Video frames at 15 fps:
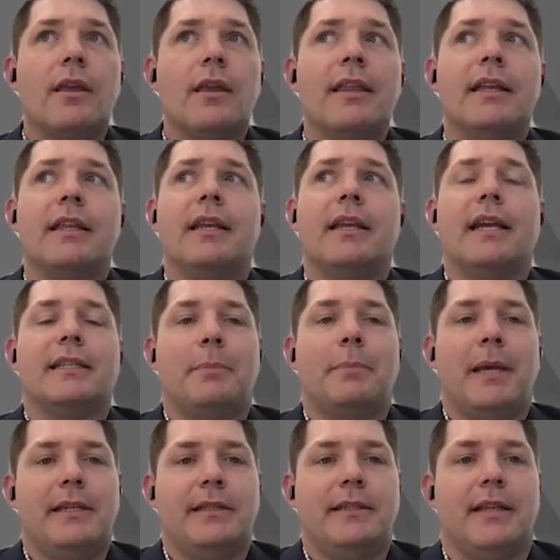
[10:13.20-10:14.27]
I think the next
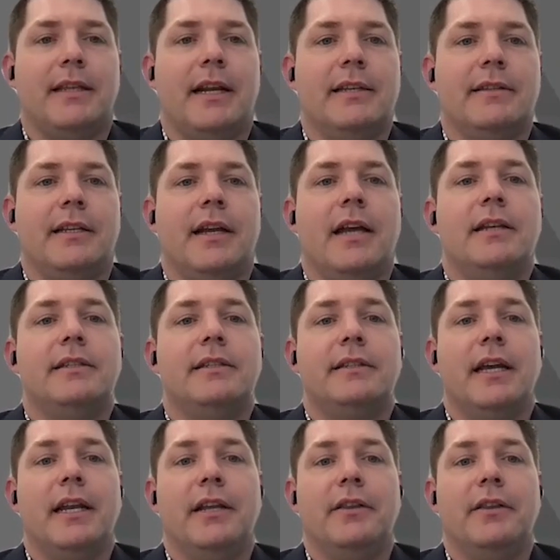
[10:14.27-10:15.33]
piece to that is then
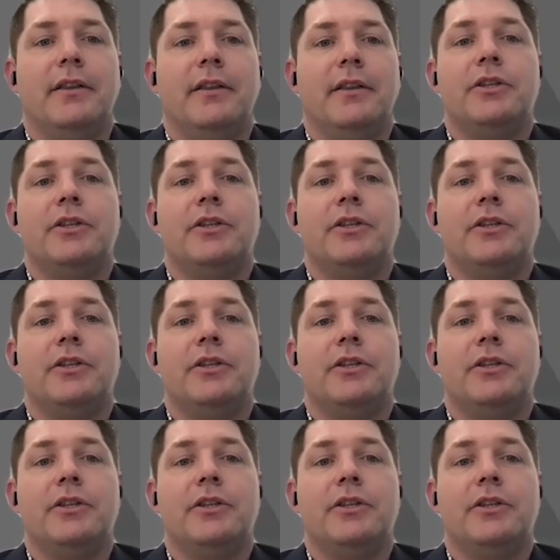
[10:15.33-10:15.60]
understanding